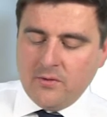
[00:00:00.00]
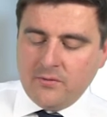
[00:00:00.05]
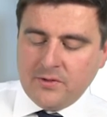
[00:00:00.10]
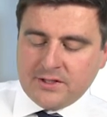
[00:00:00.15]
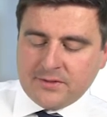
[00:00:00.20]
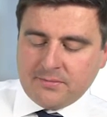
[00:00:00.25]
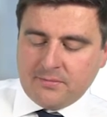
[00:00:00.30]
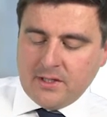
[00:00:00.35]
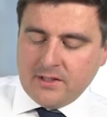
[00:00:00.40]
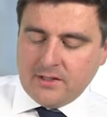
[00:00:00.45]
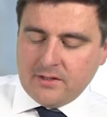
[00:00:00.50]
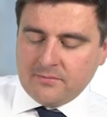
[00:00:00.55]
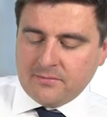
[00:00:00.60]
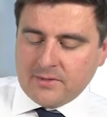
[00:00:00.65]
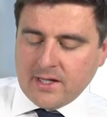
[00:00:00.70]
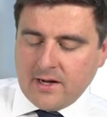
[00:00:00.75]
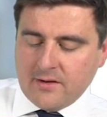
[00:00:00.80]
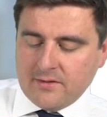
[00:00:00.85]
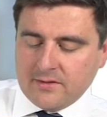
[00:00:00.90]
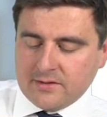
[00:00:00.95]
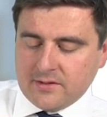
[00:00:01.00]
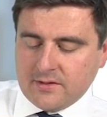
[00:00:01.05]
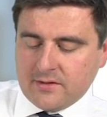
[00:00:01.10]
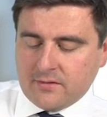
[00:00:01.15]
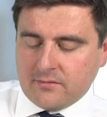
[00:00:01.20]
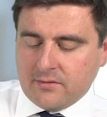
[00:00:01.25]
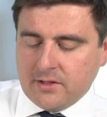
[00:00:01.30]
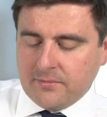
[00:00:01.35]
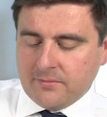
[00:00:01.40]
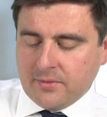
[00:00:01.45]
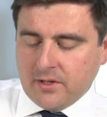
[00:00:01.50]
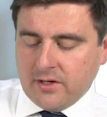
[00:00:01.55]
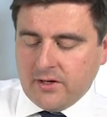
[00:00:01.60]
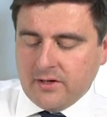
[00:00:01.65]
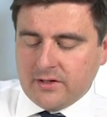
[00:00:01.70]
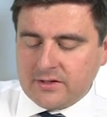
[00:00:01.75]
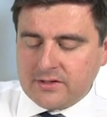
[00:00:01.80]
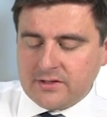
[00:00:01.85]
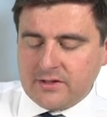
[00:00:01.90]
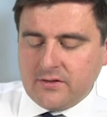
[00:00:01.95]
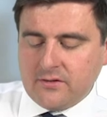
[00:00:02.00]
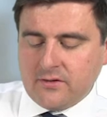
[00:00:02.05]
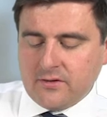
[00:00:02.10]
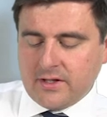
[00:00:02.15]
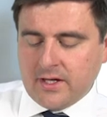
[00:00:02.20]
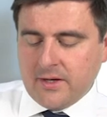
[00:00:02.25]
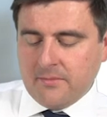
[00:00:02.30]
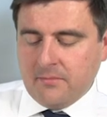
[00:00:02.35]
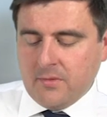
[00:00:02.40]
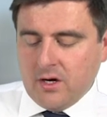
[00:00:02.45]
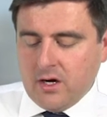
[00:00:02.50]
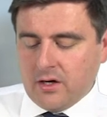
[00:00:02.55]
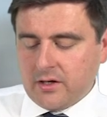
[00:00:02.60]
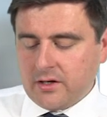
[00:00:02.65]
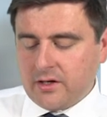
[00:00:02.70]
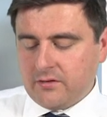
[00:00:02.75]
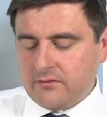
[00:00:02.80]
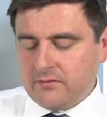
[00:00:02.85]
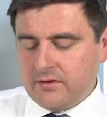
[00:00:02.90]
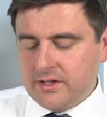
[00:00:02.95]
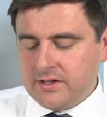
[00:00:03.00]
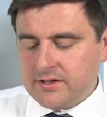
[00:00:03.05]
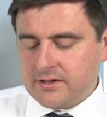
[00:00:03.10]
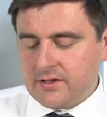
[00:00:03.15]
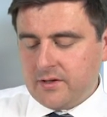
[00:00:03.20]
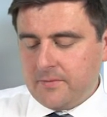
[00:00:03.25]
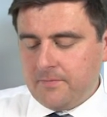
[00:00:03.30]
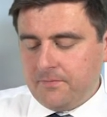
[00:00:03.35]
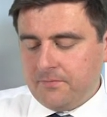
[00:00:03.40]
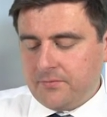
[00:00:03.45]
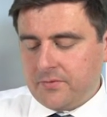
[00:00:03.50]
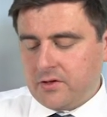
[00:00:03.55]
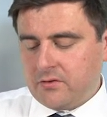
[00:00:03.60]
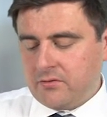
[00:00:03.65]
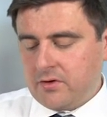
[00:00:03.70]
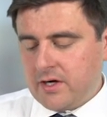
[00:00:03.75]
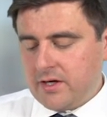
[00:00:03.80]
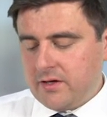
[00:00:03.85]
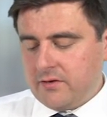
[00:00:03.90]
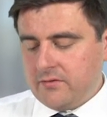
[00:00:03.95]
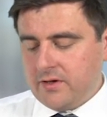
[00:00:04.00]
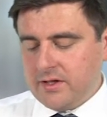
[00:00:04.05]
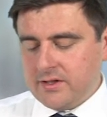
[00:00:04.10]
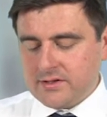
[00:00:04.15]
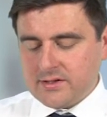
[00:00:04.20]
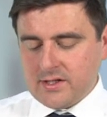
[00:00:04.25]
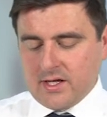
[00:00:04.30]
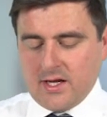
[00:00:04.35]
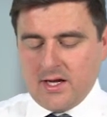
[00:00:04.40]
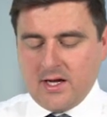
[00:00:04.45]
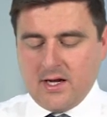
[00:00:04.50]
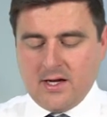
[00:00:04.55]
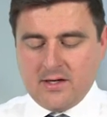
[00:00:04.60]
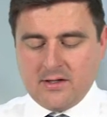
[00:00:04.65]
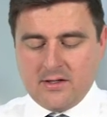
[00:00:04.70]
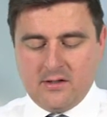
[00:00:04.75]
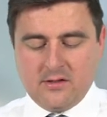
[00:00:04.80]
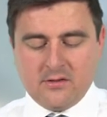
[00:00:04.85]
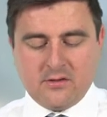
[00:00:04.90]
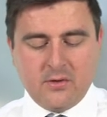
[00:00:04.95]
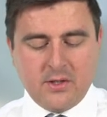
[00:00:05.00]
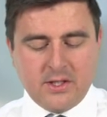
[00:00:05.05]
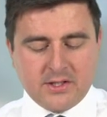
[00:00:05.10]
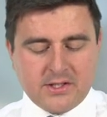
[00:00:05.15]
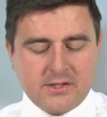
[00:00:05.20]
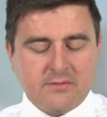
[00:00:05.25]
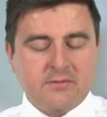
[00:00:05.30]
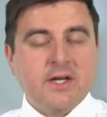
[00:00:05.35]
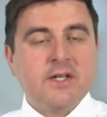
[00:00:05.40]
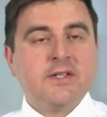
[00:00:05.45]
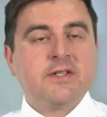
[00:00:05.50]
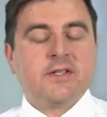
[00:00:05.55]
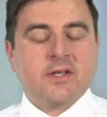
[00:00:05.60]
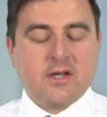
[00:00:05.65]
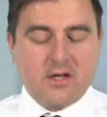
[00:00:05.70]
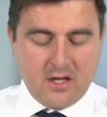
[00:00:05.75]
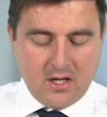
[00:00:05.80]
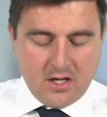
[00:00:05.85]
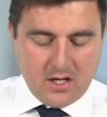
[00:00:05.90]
We split them down into three parts. You've got their market risk, credit risk, and liquidity risk.